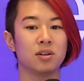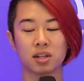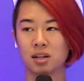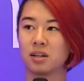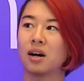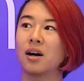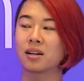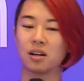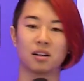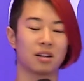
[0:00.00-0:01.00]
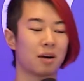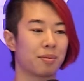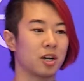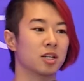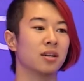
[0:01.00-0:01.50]
You could not call an
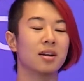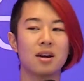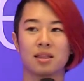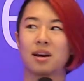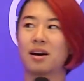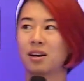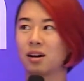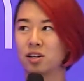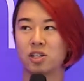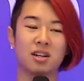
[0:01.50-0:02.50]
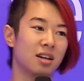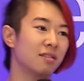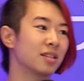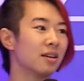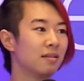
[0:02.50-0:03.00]
operation that
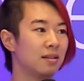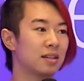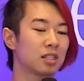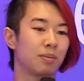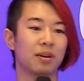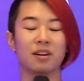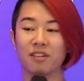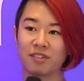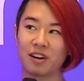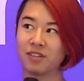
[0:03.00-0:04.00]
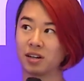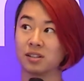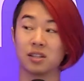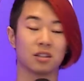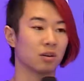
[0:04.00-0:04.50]
achieves this split of
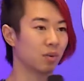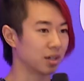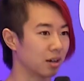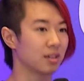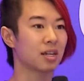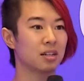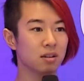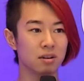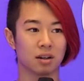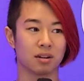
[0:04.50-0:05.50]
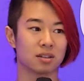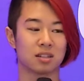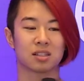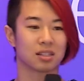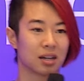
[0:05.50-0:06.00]
$5 into $1 and $2.
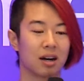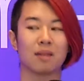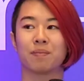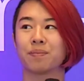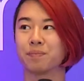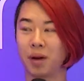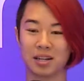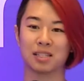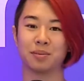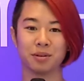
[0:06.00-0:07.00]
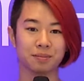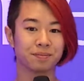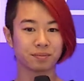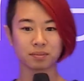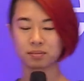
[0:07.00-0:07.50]
It's just not possible.
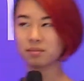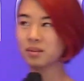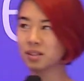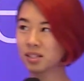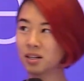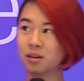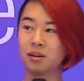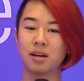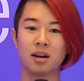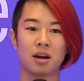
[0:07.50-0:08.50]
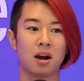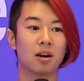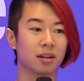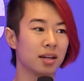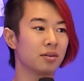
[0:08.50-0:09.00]
So
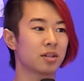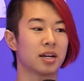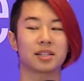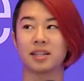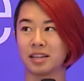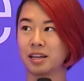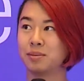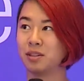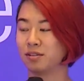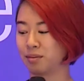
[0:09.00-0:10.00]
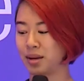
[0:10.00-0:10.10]
our language actually keeps you from